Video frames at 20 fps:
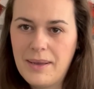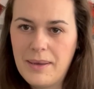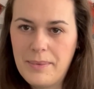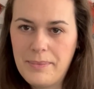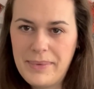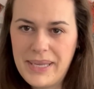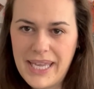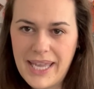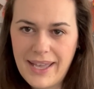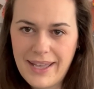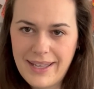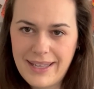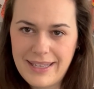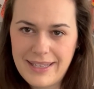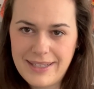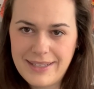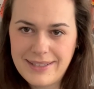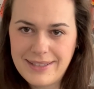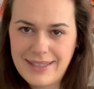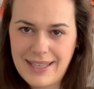
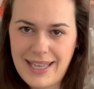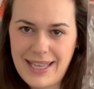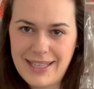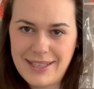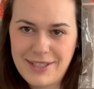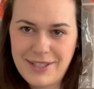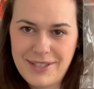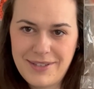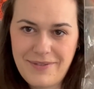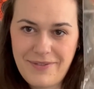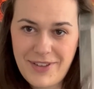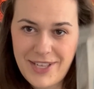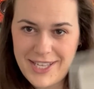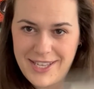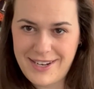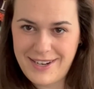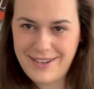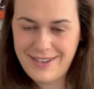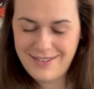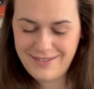because it's
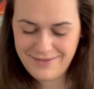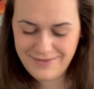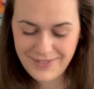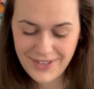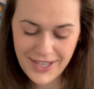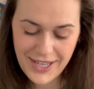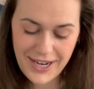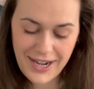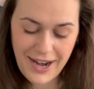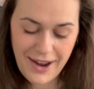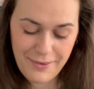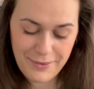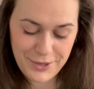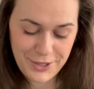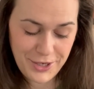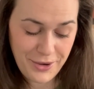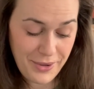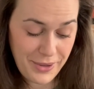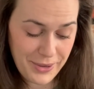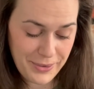fun and I will
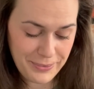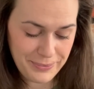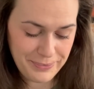show you.